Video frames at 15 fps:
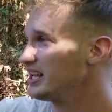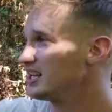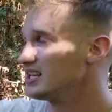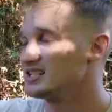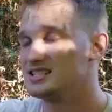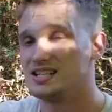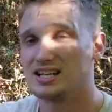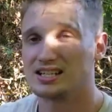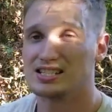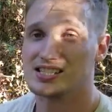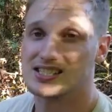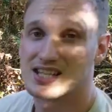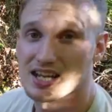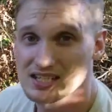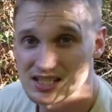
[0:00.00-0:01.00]
is the
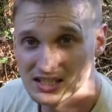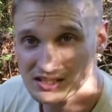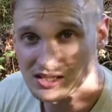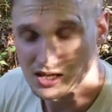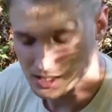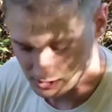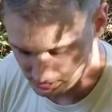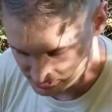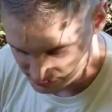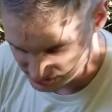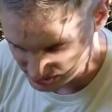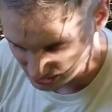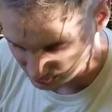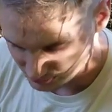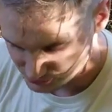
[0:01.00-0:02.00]
extended gun
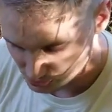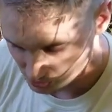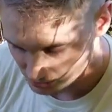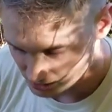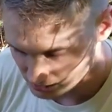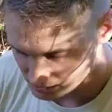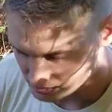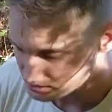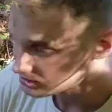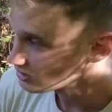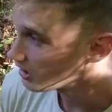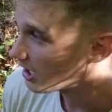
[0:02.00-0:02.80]
skeleton targets.